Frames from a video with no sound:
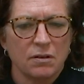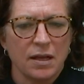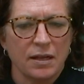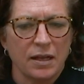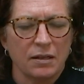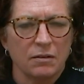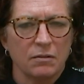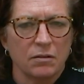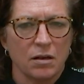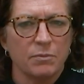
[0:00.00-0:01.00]
that had
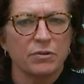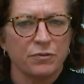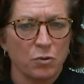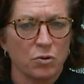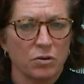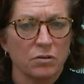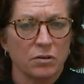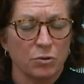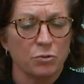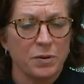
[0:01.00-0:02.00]
come before
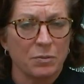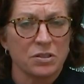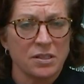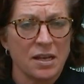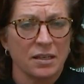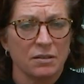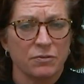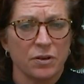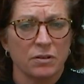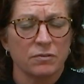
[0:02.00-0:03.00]
the group I was standing in
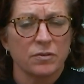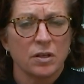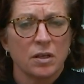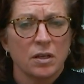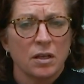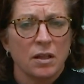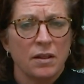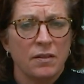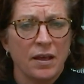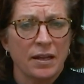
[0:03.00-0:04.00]
front of
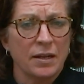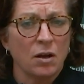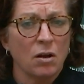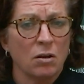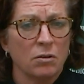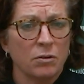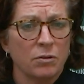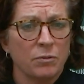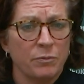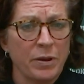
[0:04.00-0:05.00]
that had all
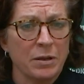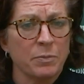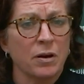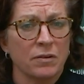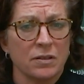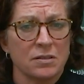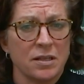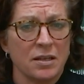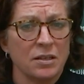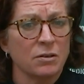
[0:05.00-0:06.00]
been a part of this
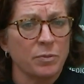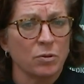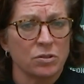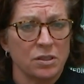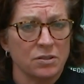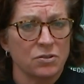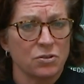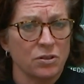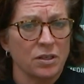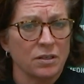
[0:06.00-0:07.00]
10-year postseason
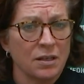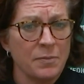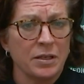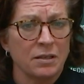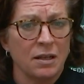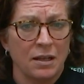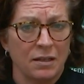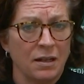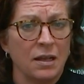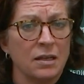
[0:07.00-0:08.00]
streak. I mean,
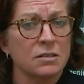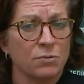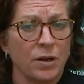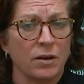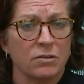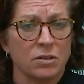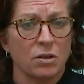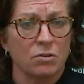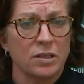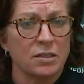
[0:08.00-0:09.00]
it is rare to
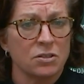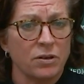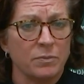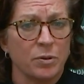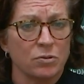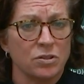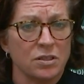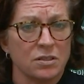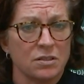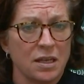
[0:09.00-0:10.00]
go 10 straight
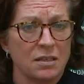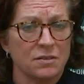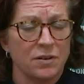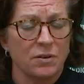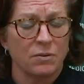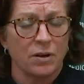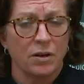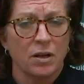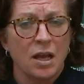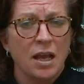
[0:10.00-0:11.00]
postseasons. That is very
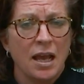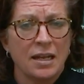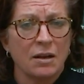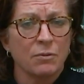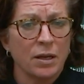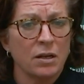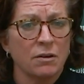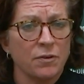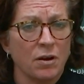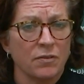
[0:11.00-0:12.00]
rare. And I read
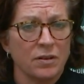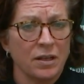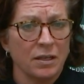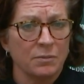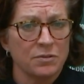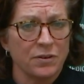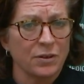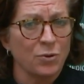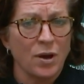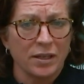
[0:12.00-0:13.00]
off all the names
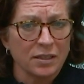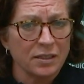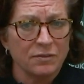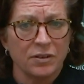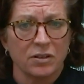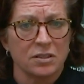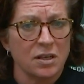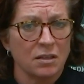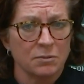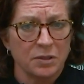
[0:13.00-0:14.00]
very quietly, very
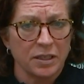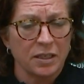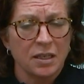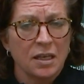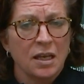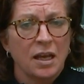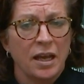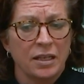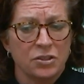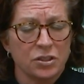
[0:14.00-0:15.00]
solemnly,
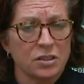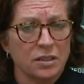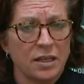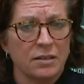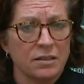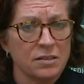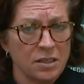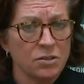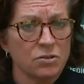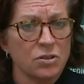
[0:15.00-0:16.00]
and just let the
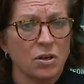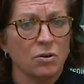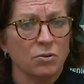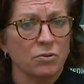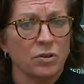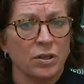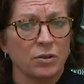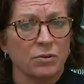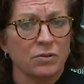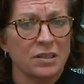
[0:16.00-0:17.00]
seniors know, you
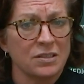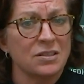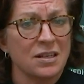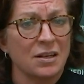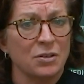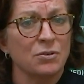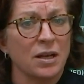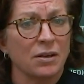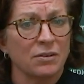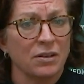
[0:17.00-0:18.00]
know, this is on you
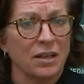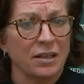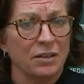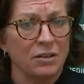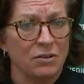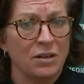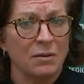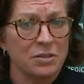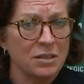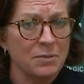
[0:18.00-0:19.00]
now. Like, your
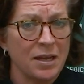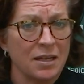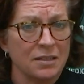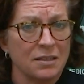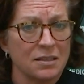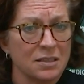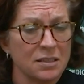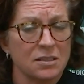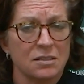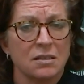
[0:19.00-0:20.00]
names need to be added to this
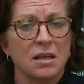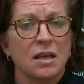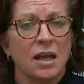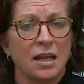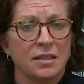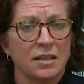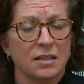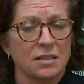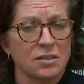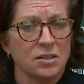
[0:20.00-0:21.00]
list at the
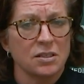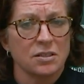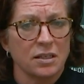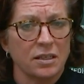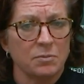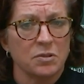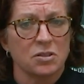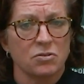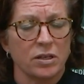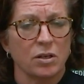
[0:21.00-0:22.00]
end of this season and keep
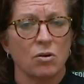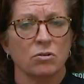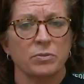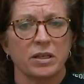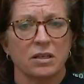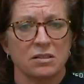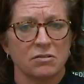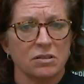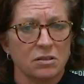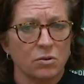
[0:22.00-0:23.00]
this streak going, because
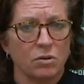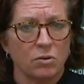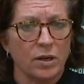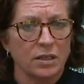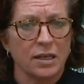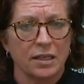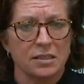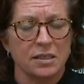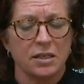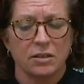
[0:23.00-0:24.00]
there is quite a
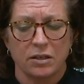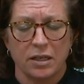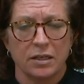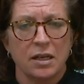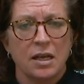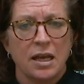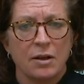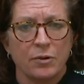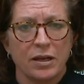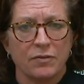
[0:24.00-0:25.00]
legacy here,
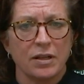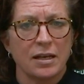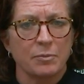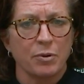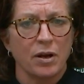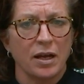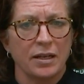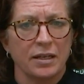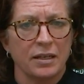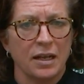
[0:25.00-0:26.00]
and we have a lot of
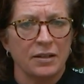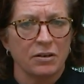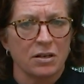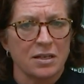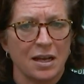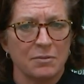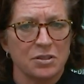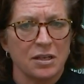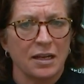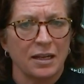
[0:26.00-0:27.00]
pride. And there are
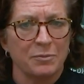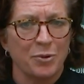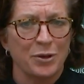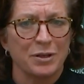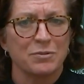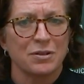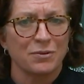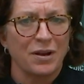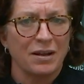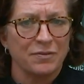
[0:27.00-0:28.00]
times that I can point up to
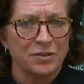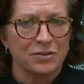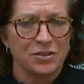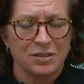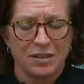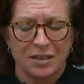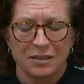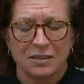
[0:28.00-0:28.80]
the rafters and